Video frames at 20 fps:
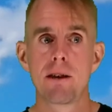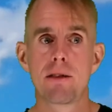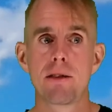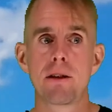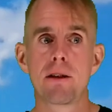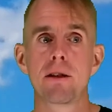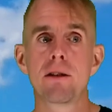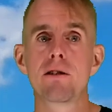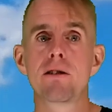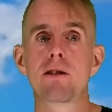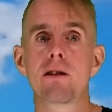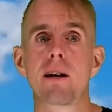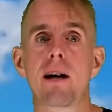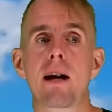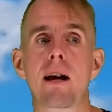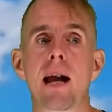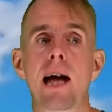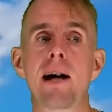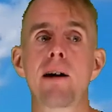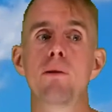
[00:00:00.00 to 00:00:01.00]
that
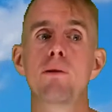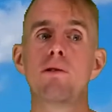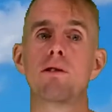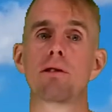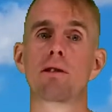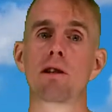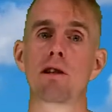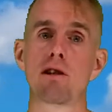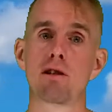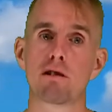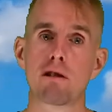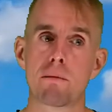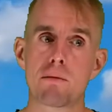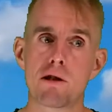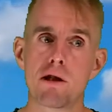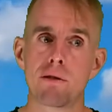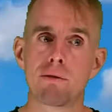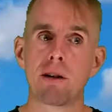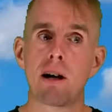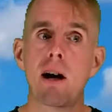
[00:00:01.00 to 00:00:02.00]
allows the
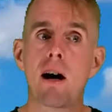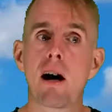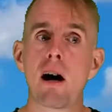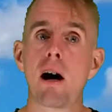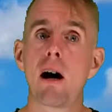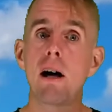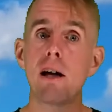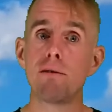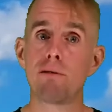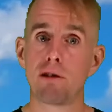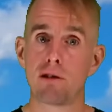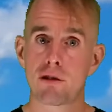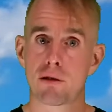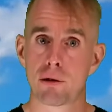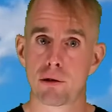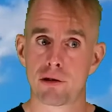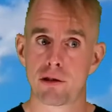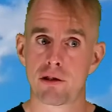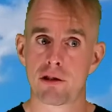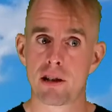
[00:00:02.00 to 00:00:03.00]
description of a high
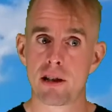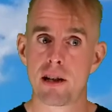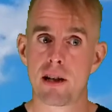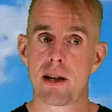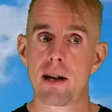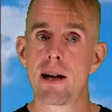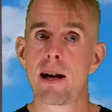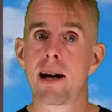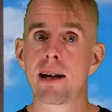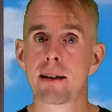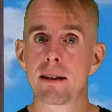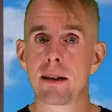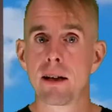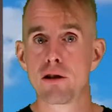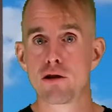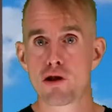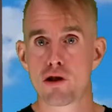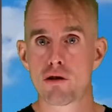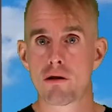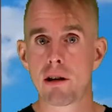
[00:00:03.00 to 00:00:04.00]
viscosity at
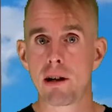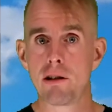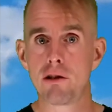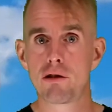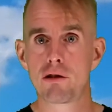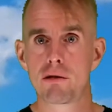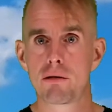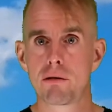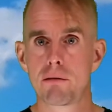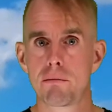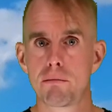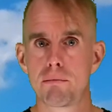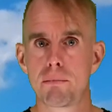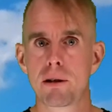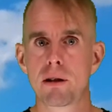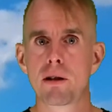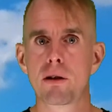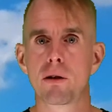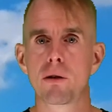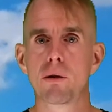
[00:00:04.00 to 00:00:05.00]
low stress,
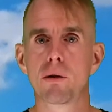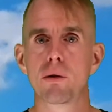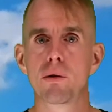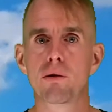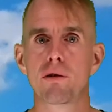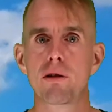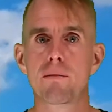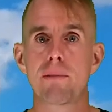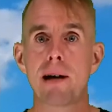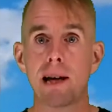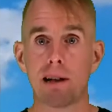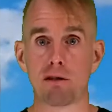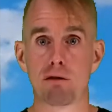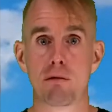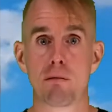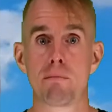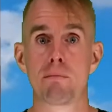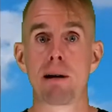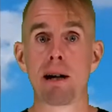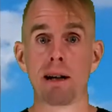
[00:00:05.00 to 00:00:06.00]
because the
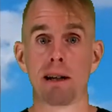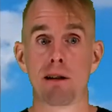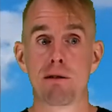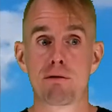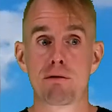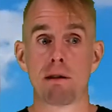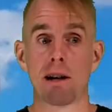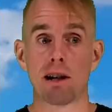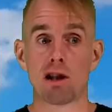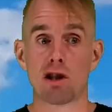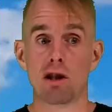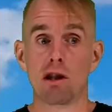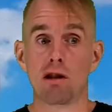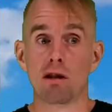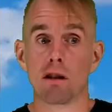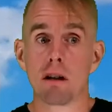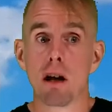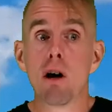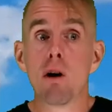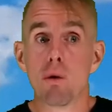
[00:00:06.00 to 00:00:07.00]
maximum packing fraction
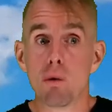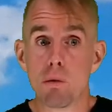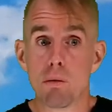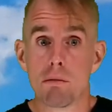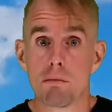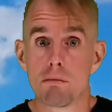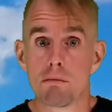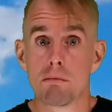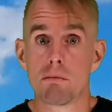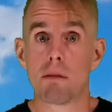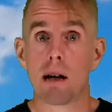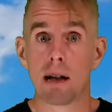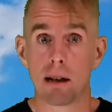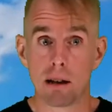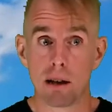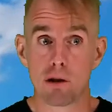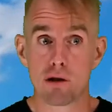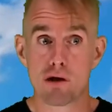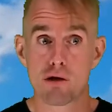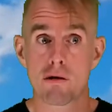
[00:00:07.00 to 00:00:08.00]
is low
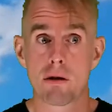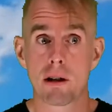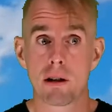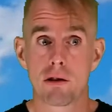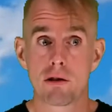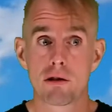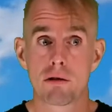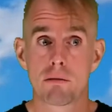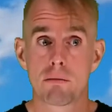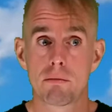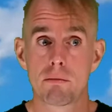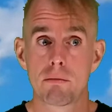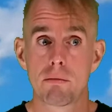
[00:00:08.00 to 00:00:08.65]
at low stress,